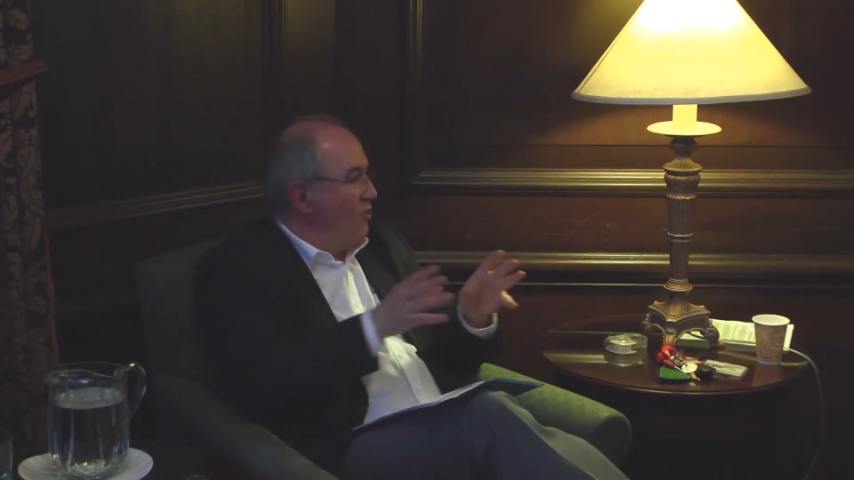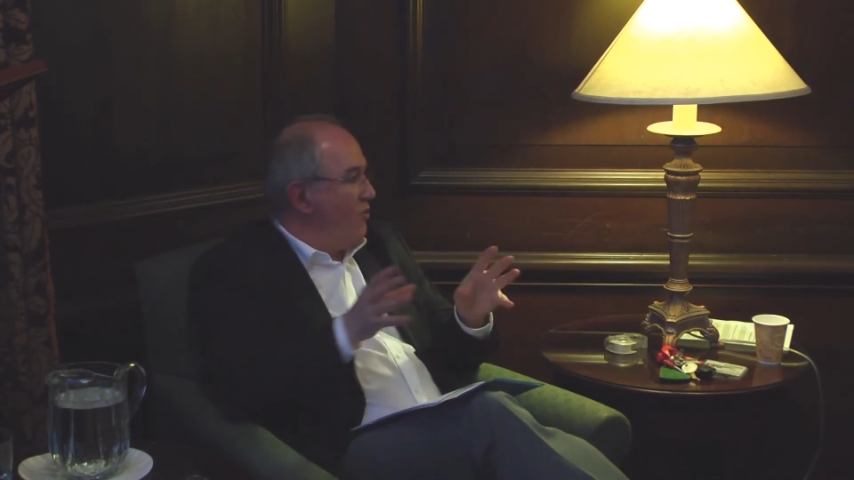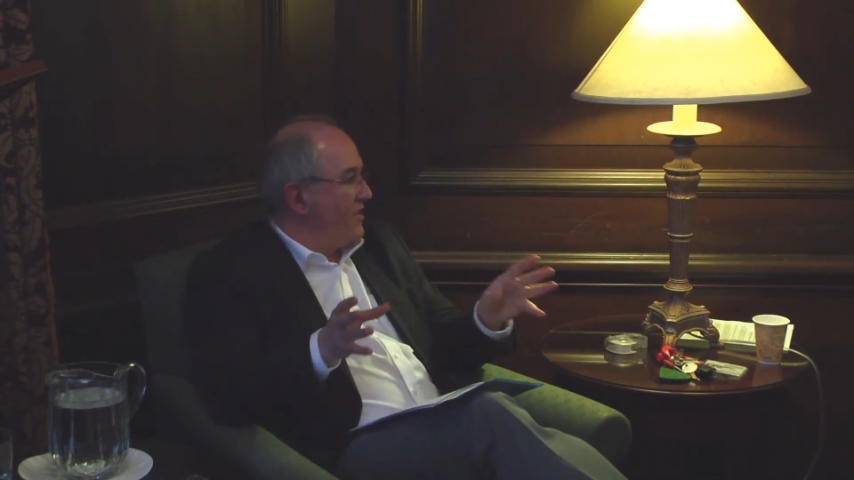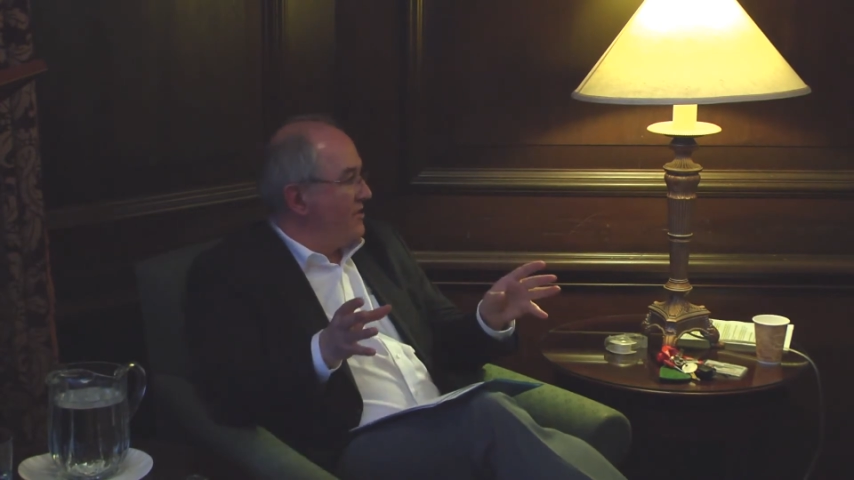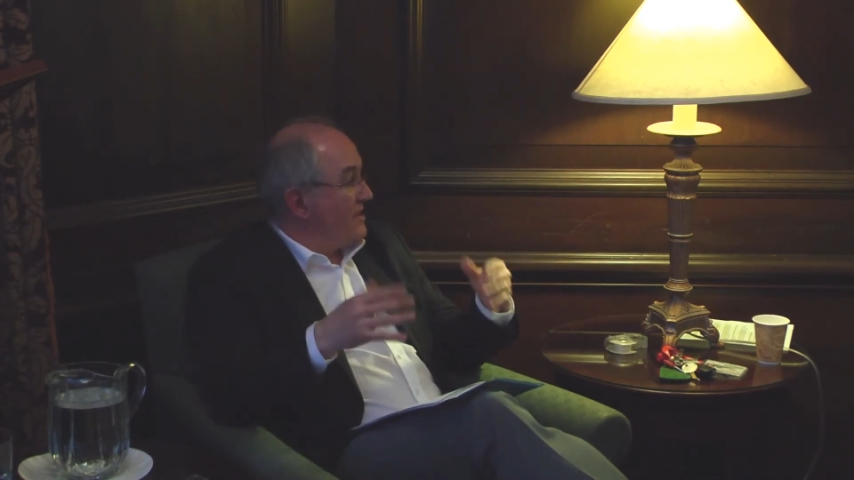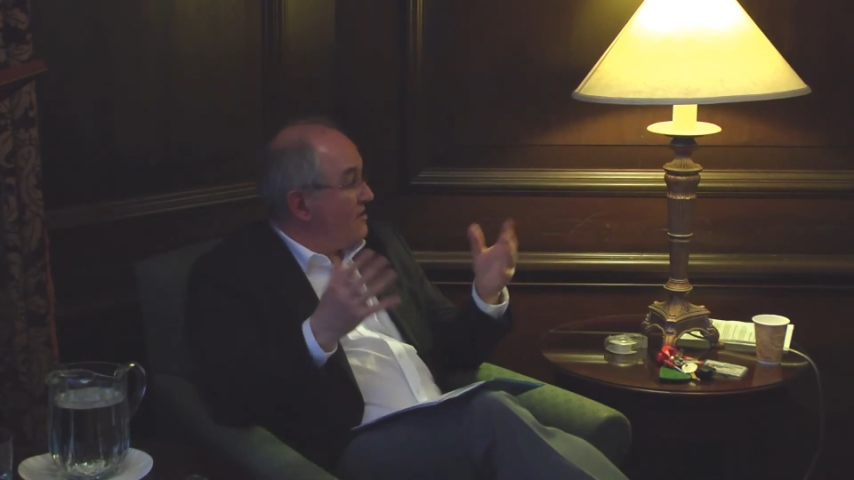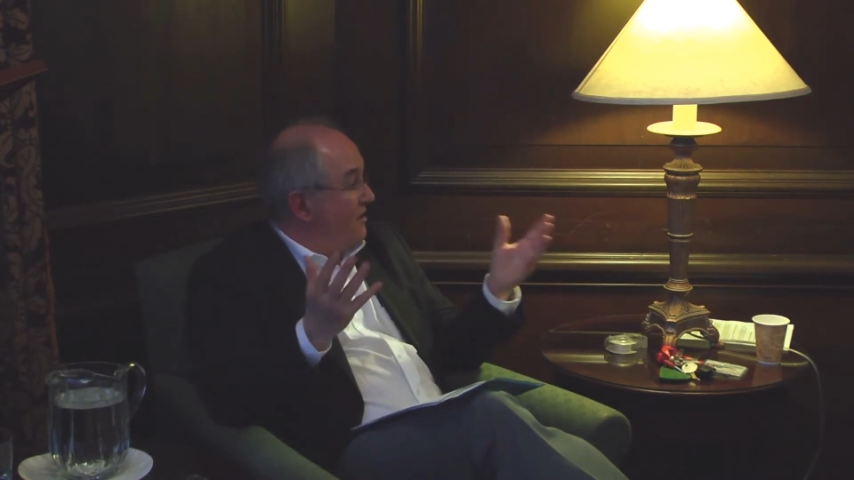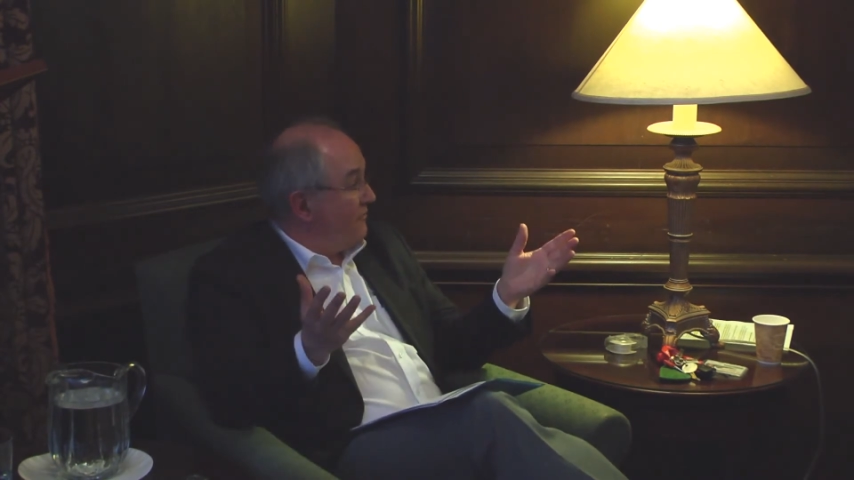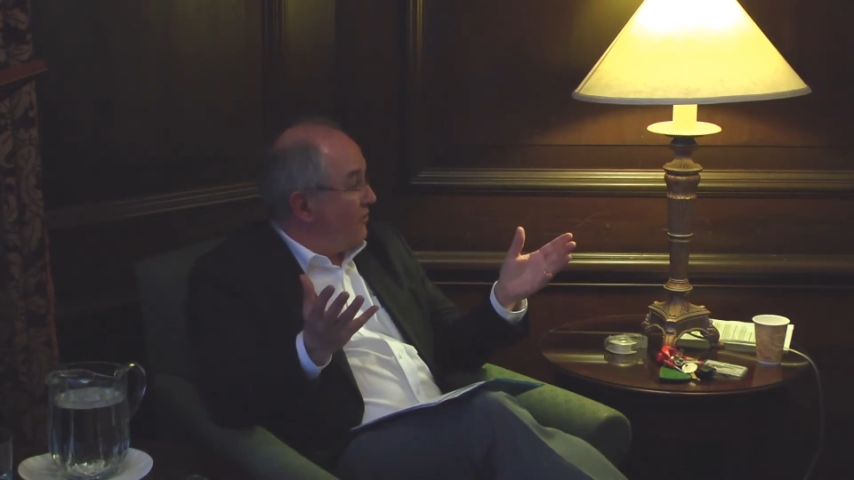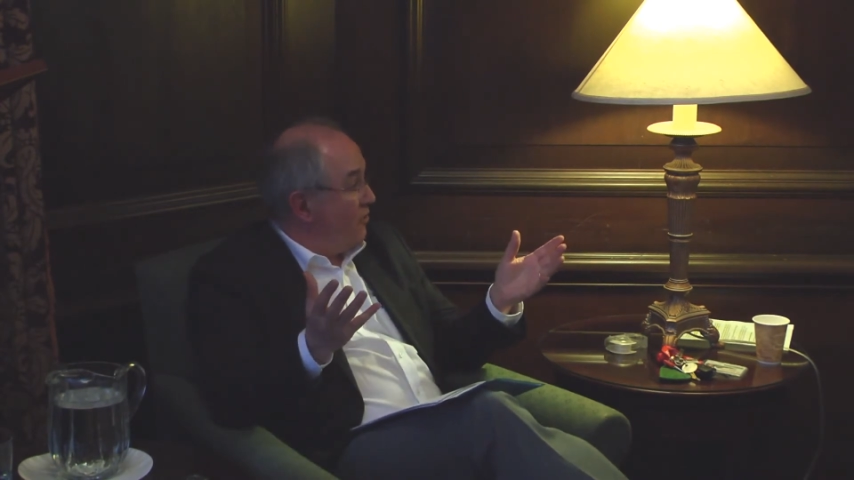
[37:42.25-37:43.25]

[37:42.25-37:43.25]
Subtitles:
whether they're soft